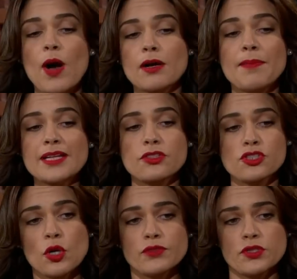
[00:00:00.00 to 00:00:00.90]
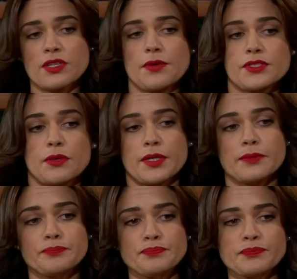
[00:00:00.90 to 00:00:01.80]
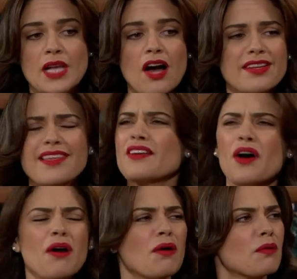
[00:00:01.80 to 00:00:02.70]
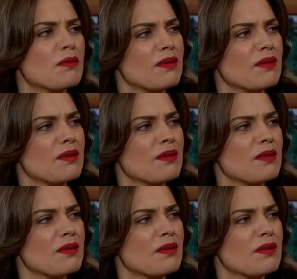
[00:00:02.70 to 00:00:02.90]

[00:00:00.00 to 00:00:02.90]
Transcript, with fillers: welcome back to the show of Tucson, Arizona. Yeah. How do they know?